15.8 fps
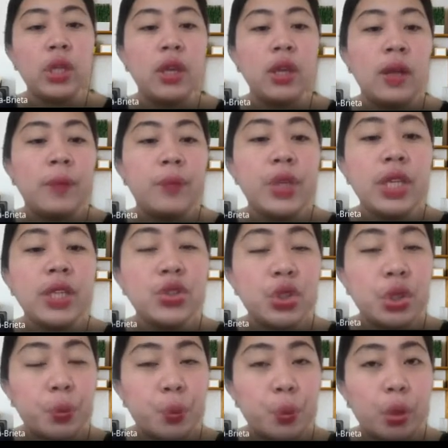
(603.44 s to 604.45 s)

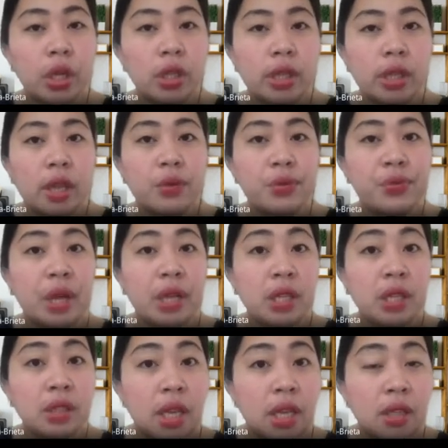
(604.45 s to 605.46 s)
interpret and
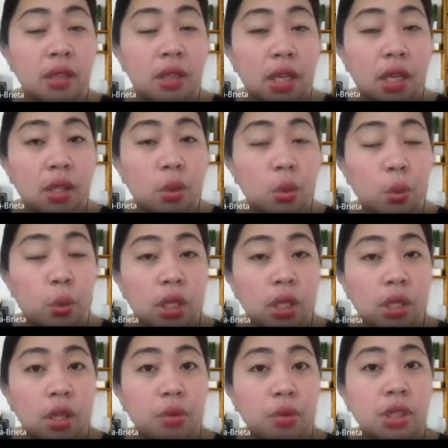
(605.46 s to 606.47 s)
validate it with the
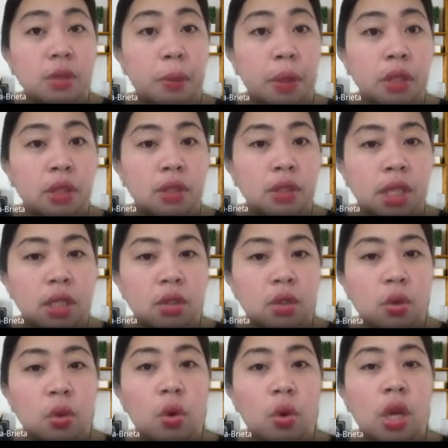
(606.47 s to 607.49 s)
respondent. Kung
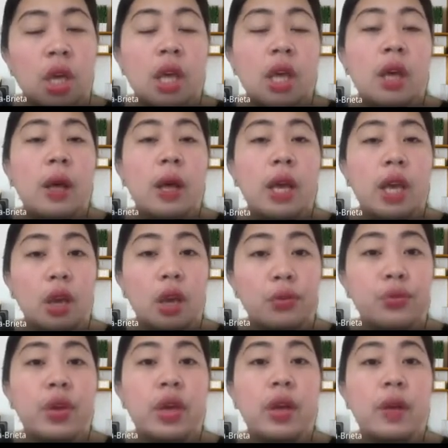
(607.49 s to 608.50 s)
if
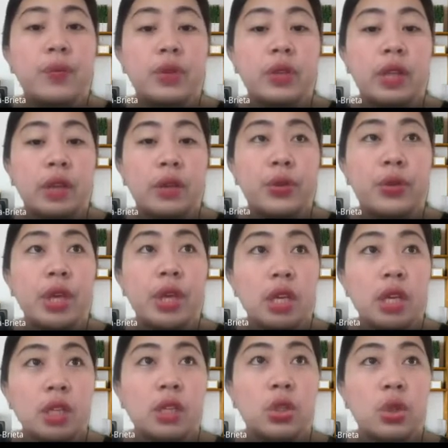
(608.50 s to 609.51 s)
the thing that
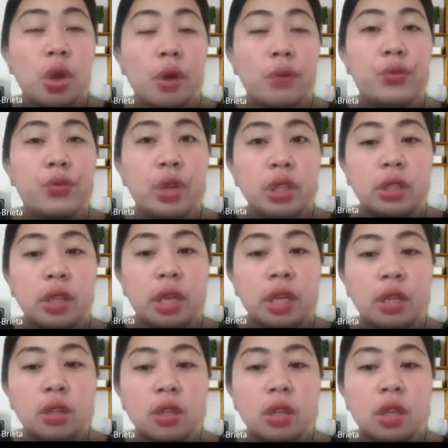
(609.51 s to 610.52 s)
you have written,
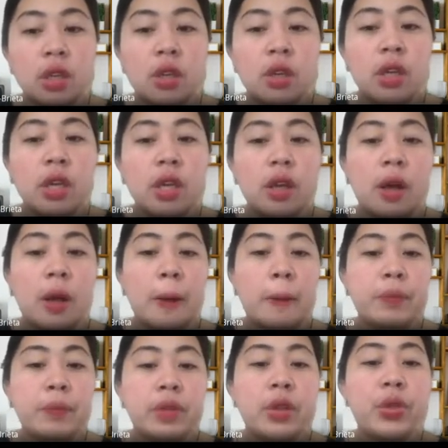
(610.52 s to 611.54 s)

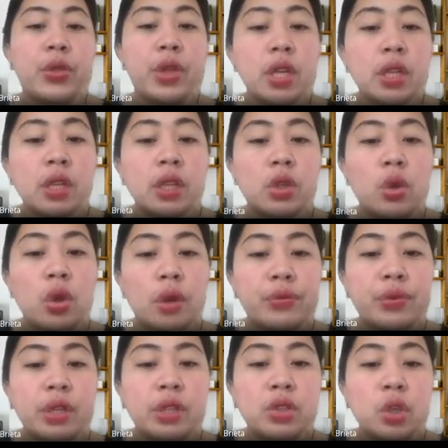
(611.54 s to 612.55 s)
the thing that you have
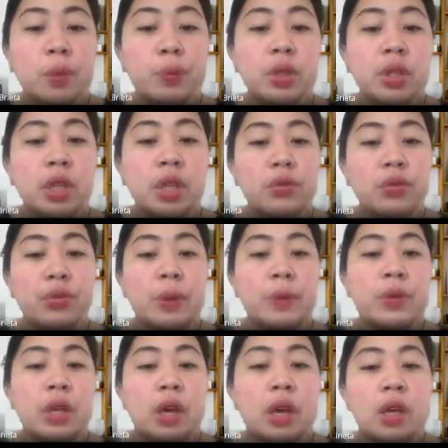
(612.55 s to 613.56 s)
interpreted from
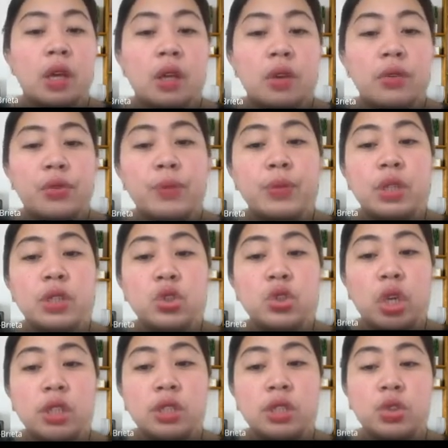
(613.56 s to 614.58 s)
the
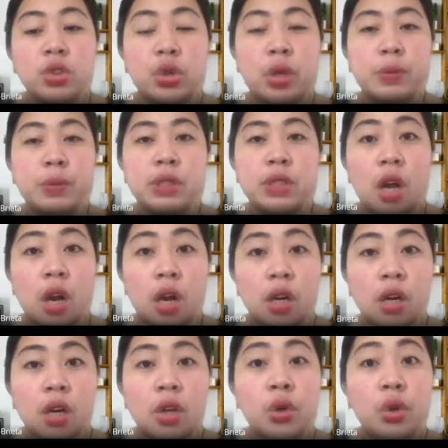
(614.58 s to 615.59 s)
transcripts are
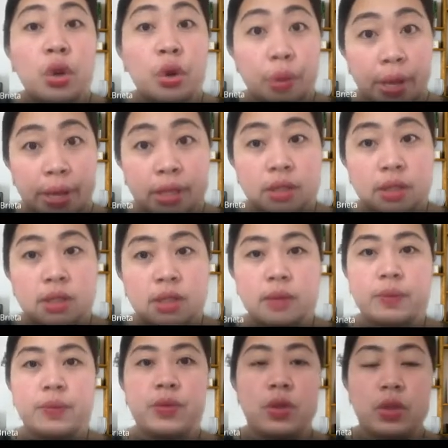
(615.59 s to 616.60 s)
correct.
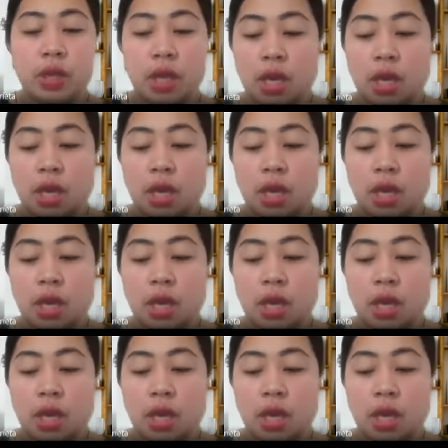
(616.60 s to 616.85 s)
Okay,